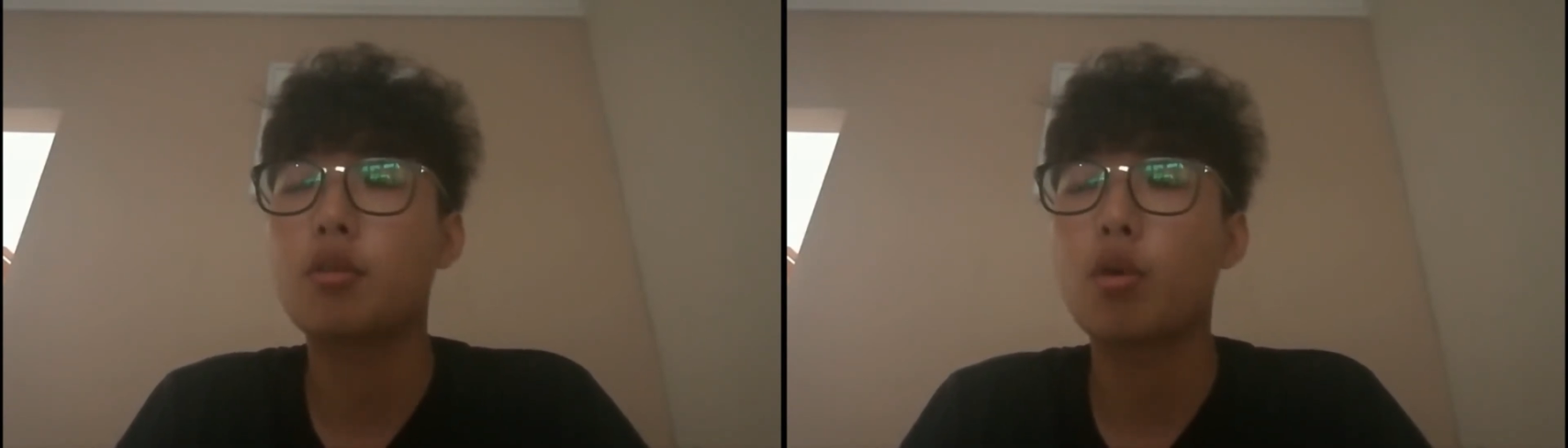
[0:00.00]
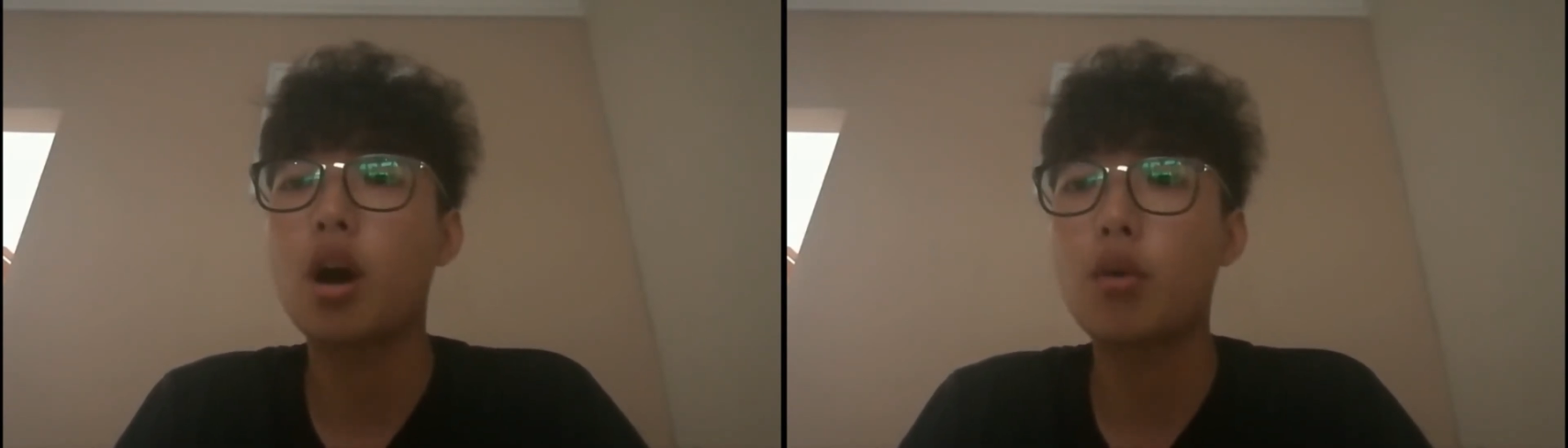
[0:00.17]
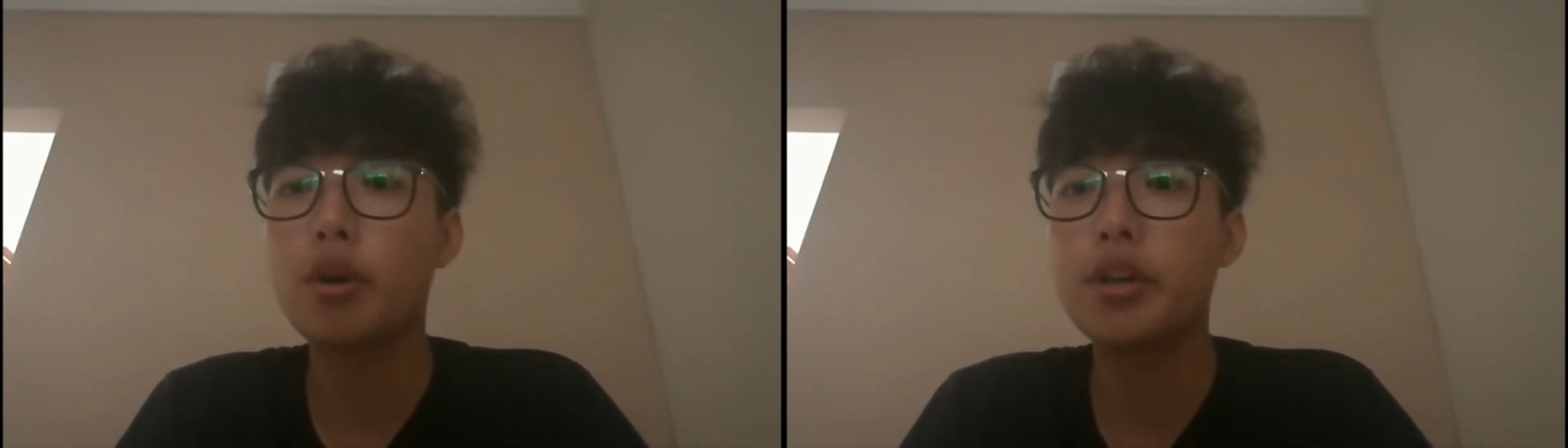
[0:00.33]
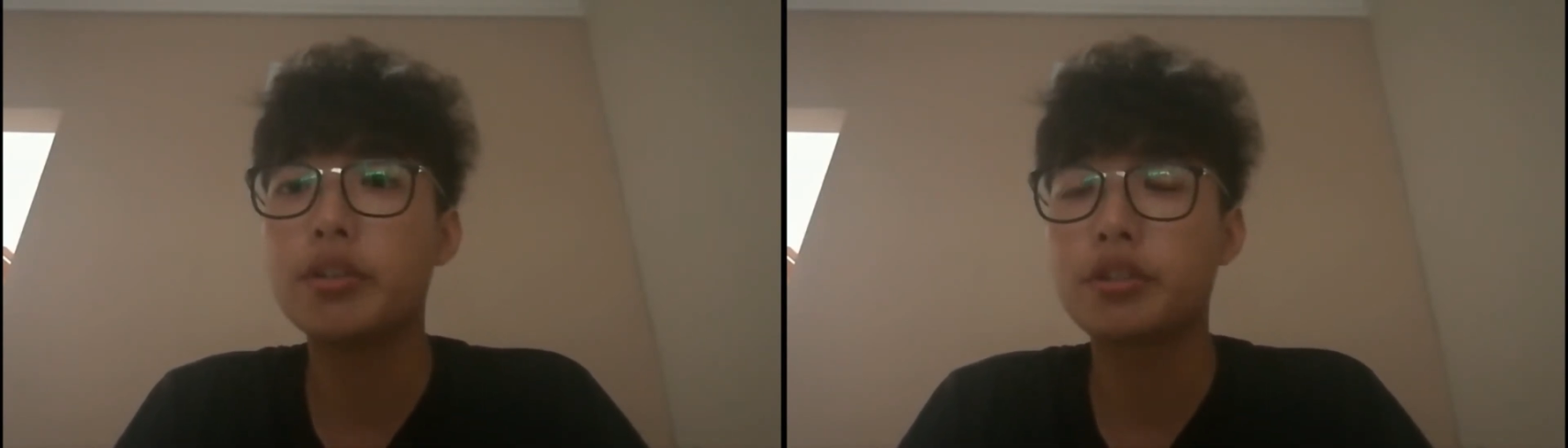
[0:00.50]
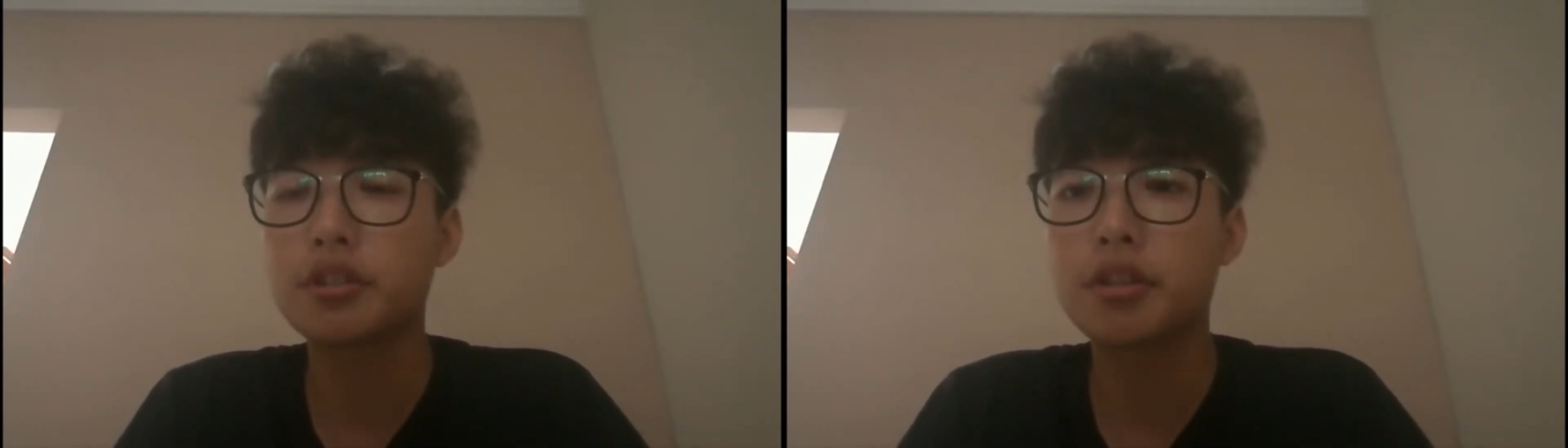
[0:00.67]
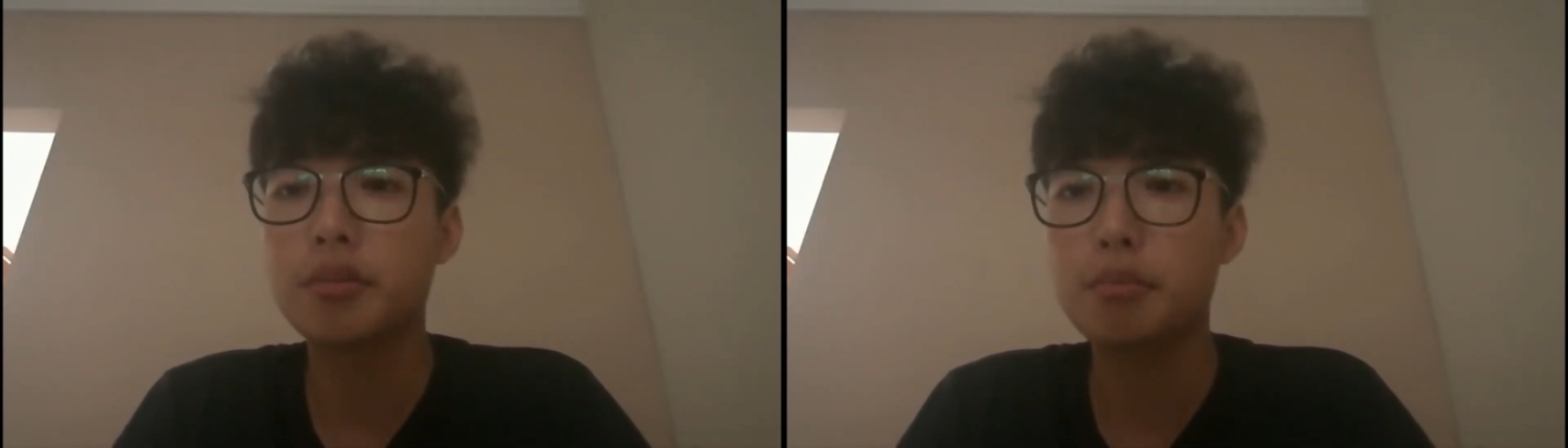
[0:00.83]
Huawei
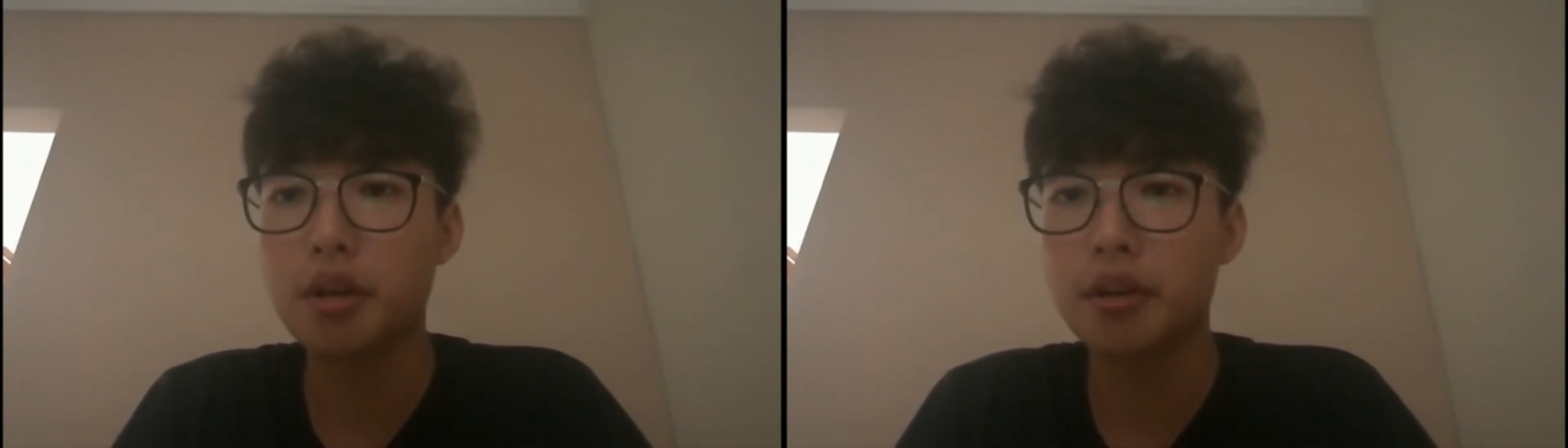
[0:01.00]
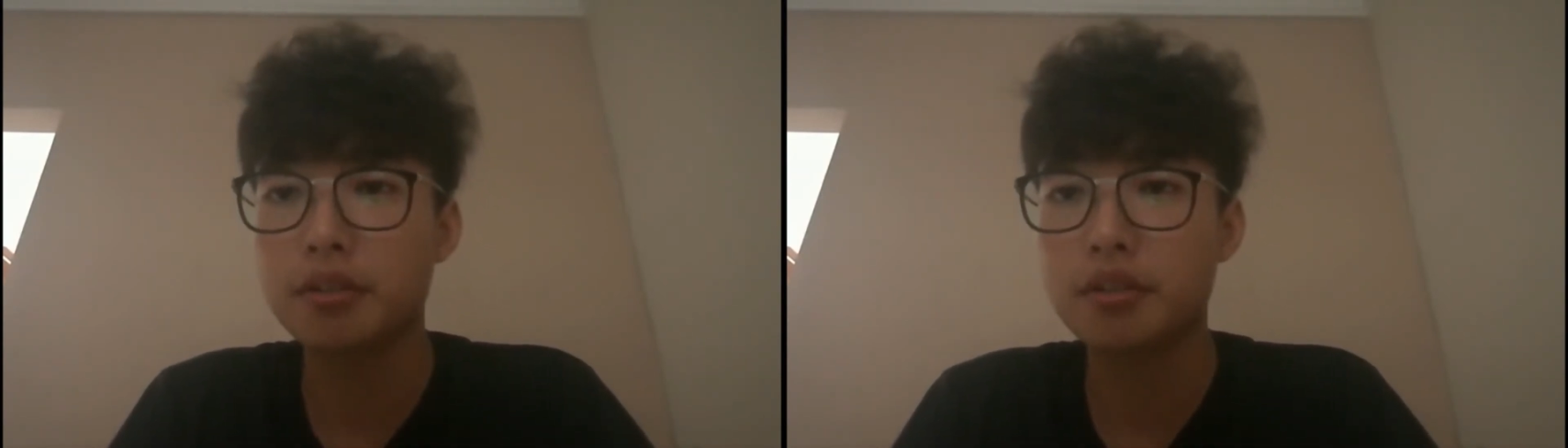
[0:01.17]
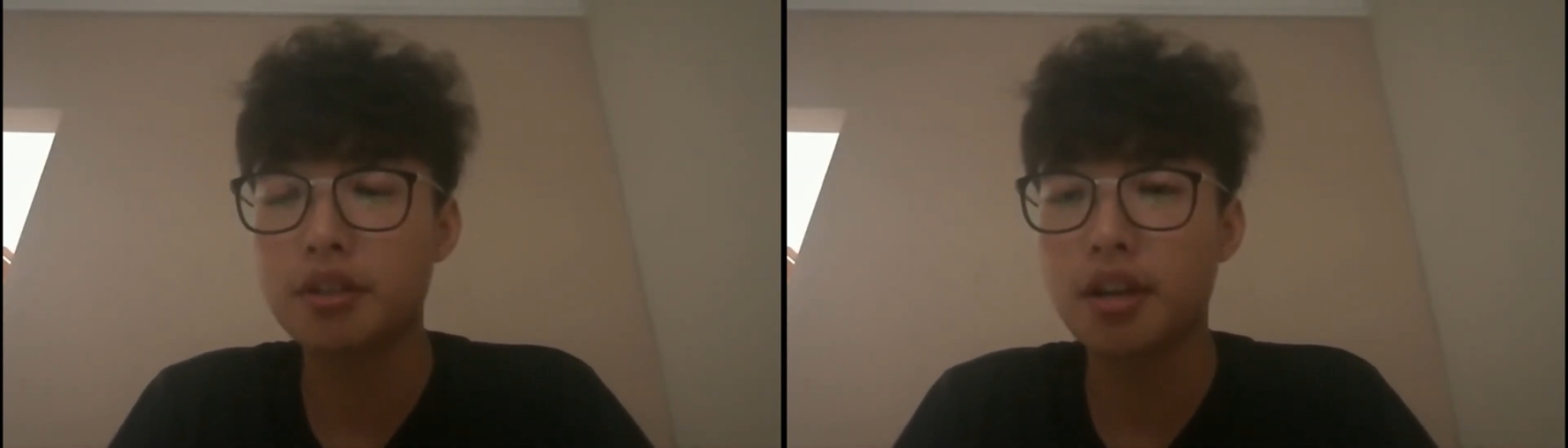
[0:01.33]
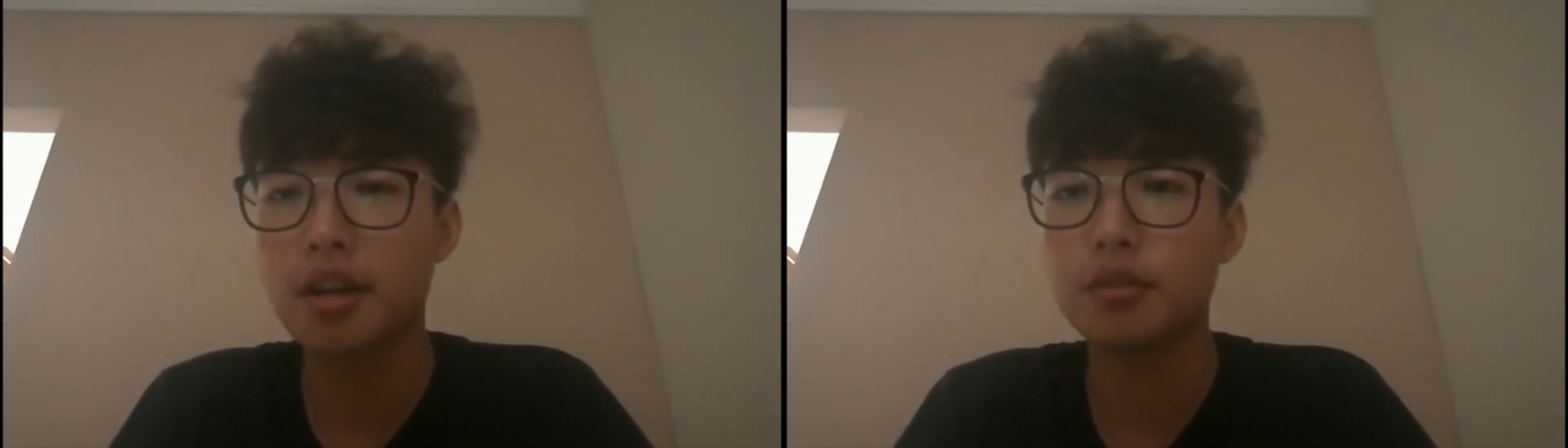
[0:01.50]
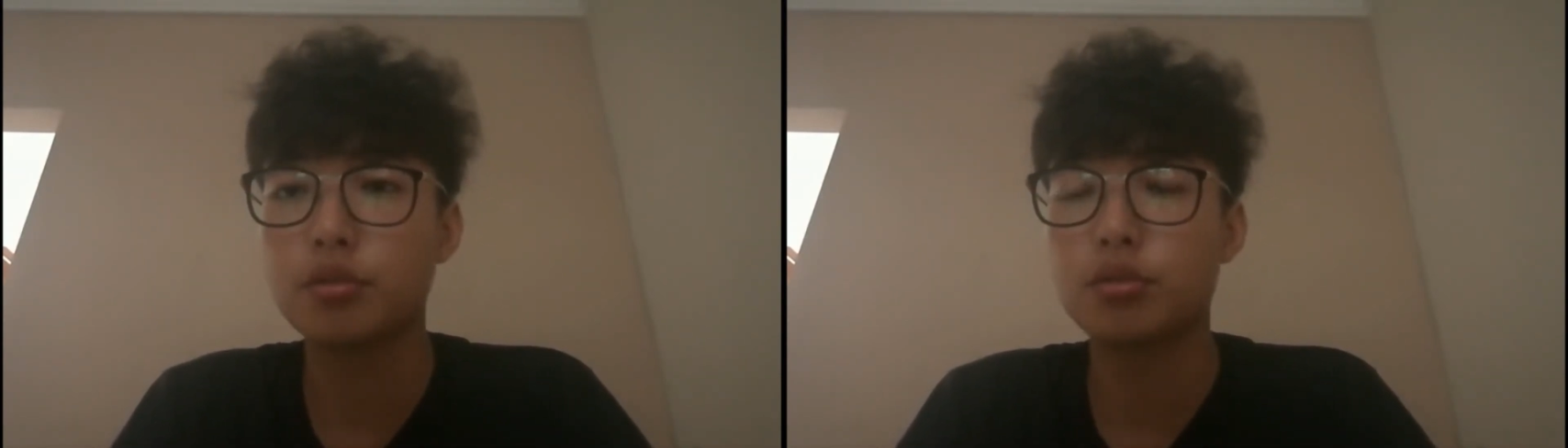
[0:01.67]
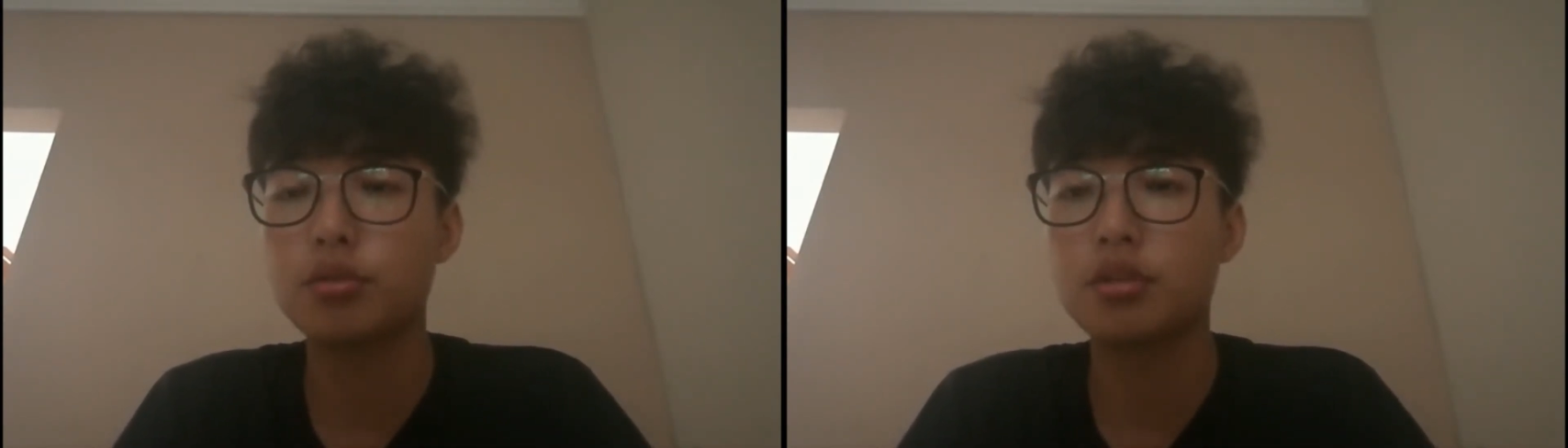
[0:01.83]
Entertainment and
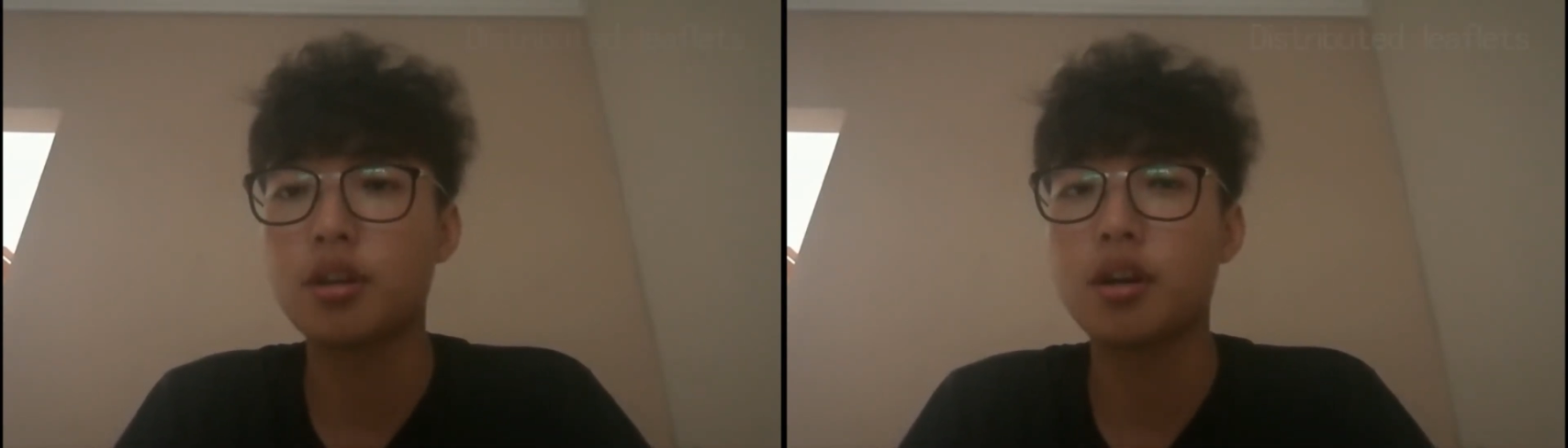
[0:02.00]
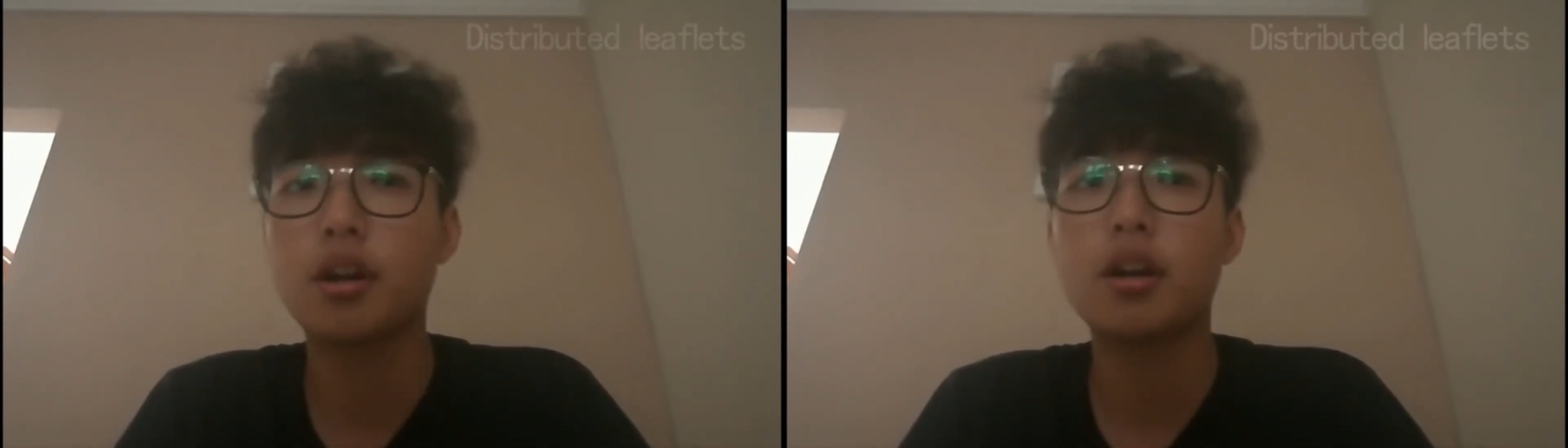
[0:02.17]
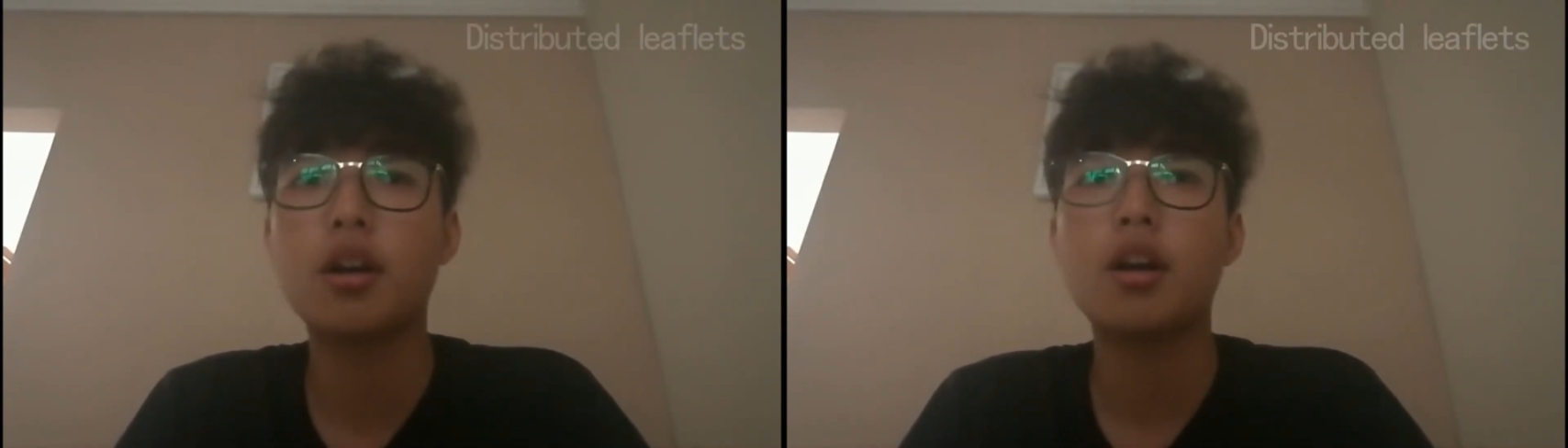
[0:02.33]
do the